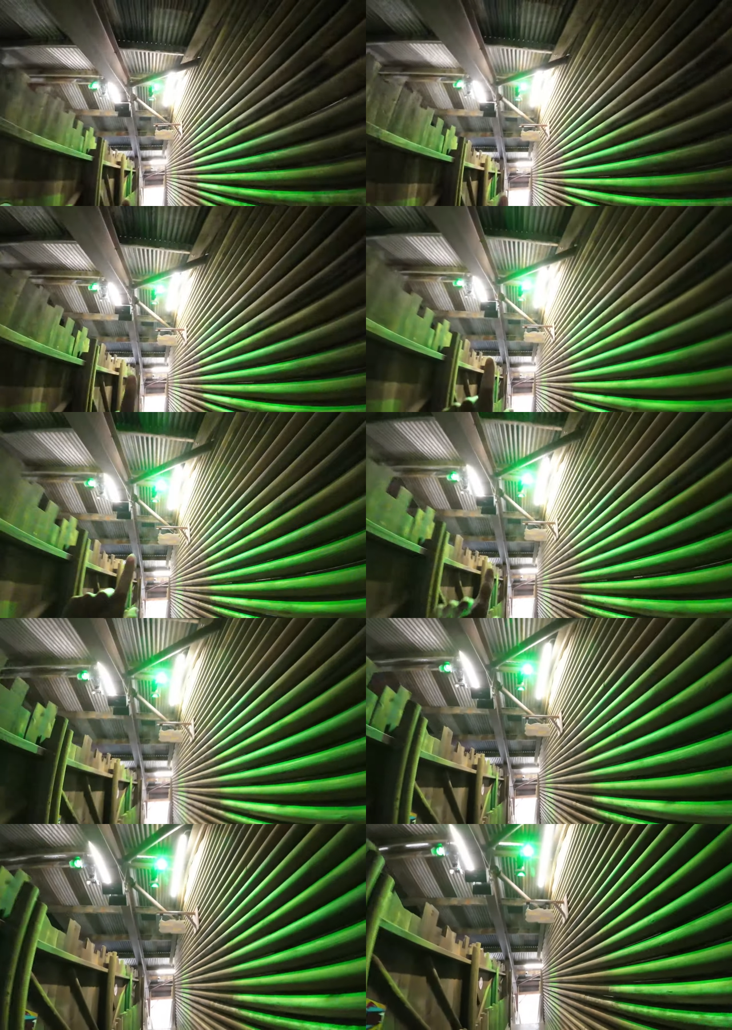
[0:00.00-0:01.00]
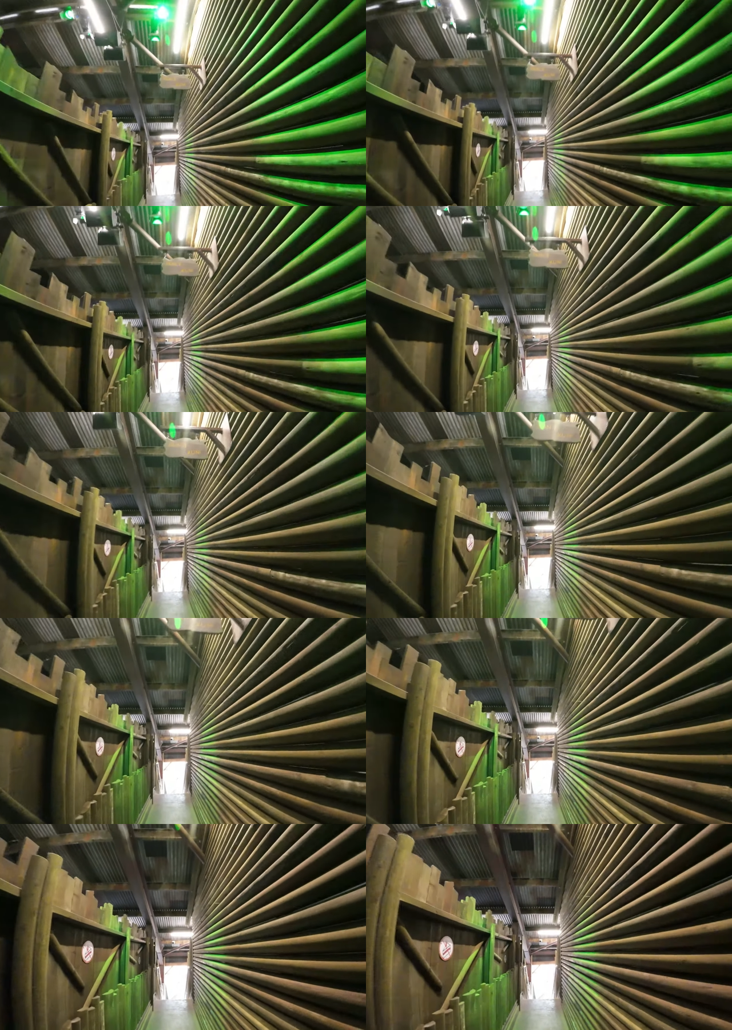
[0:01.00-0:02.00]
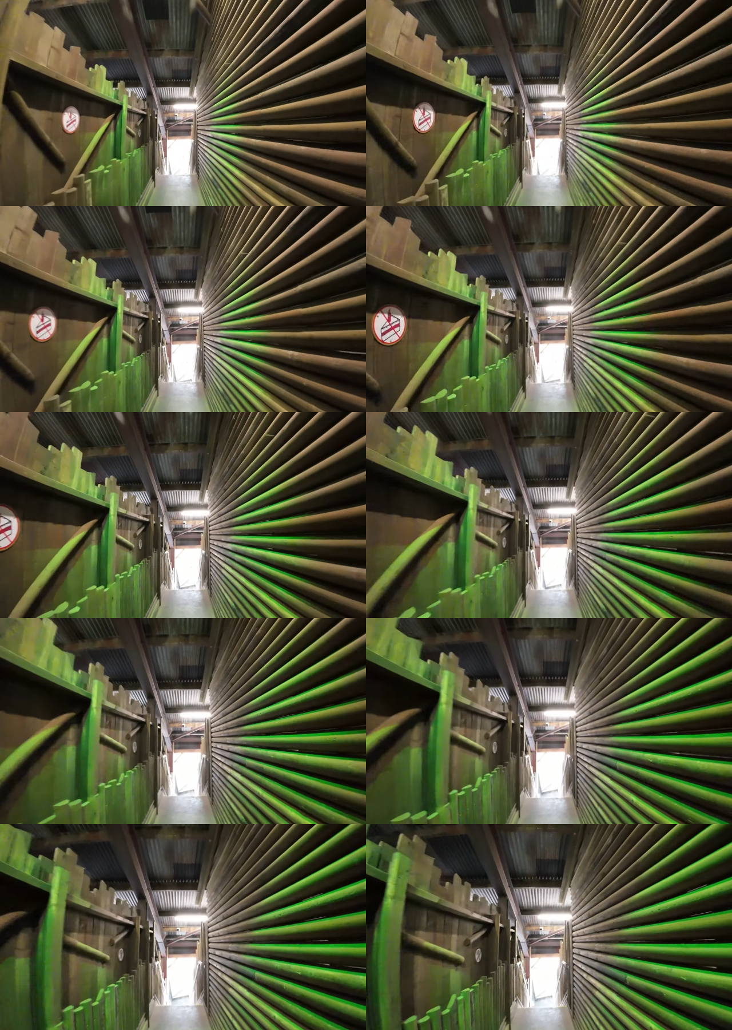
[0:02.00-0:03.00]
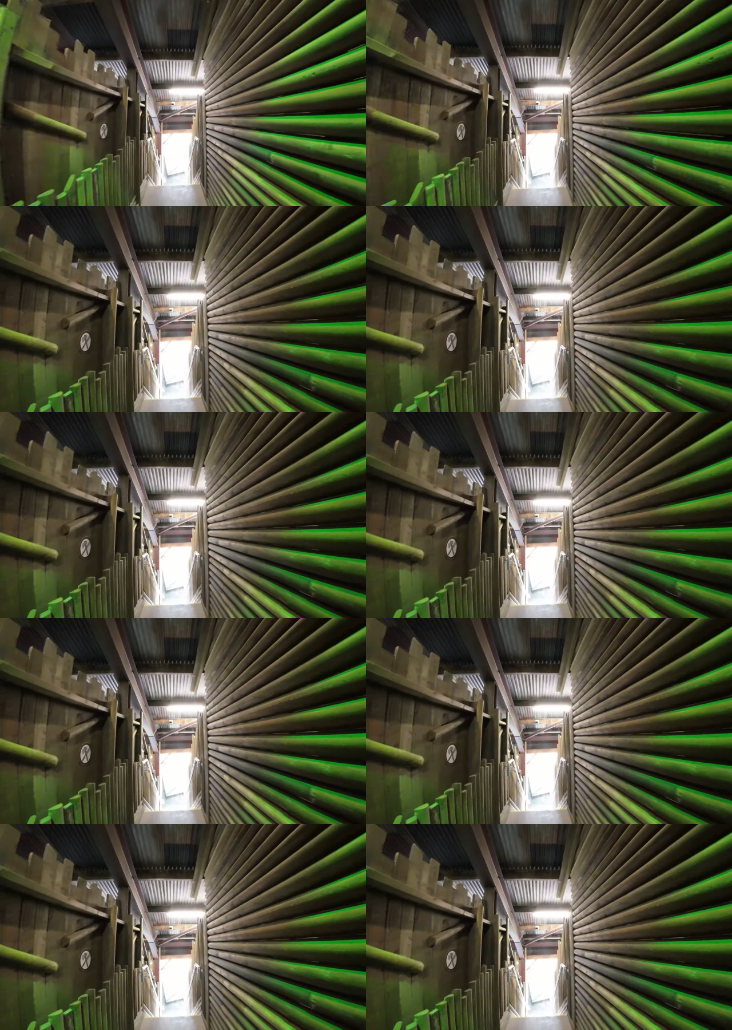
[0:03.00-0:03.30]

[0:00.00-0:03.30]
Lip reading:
(no speaker visible)